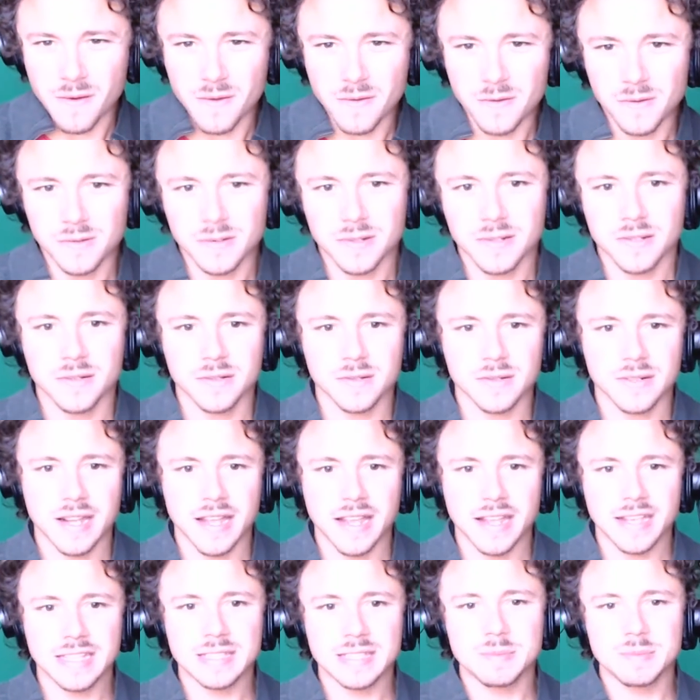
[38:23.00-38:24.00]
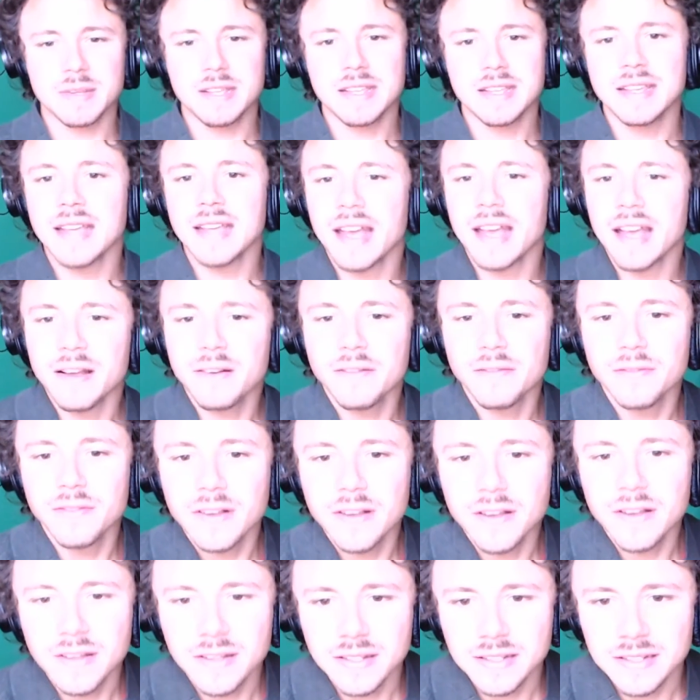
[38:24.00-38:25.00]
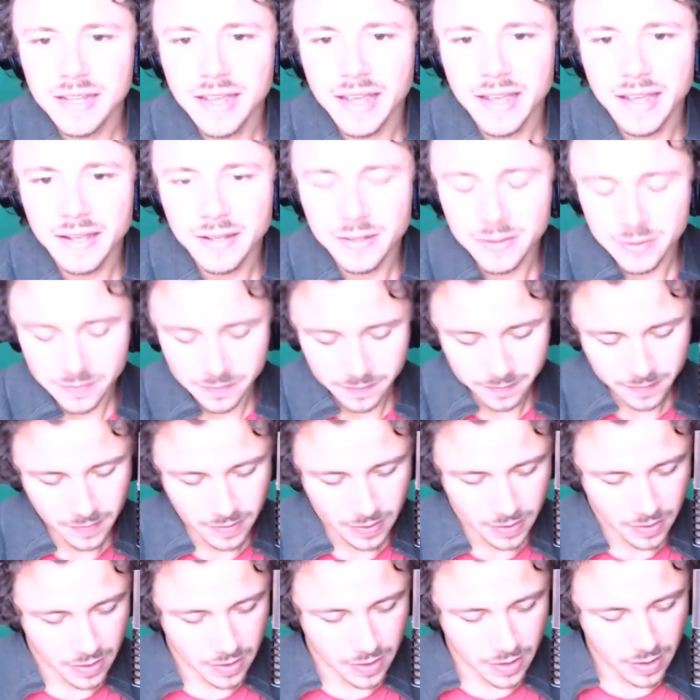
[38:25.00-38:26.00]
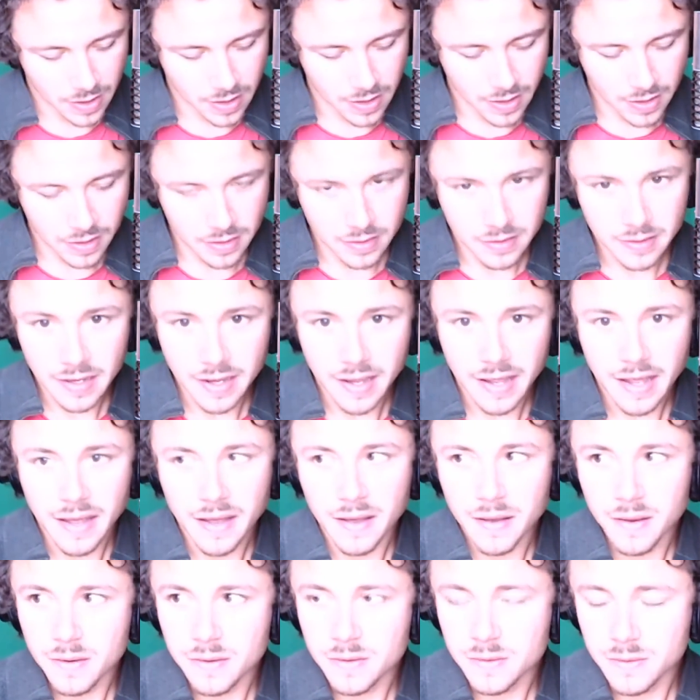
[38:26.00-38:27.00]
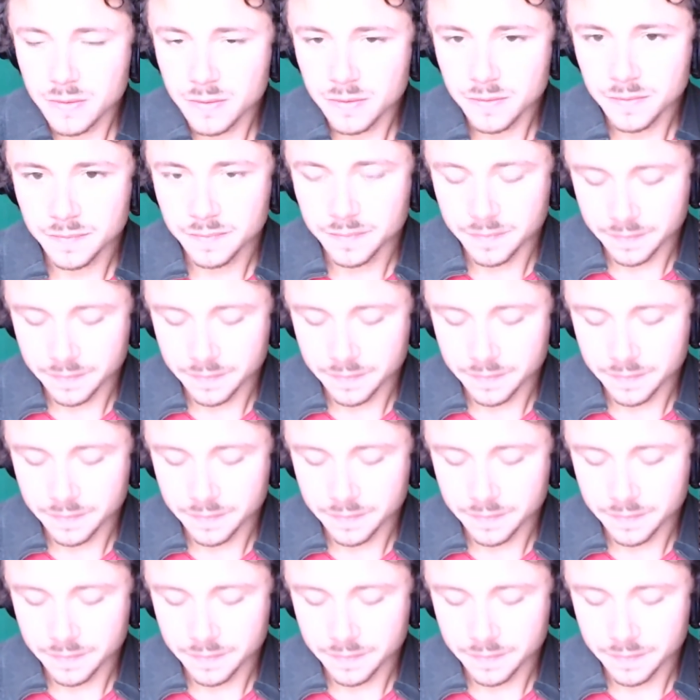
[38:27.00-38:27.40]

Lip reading: Don't ask me how far down. Down.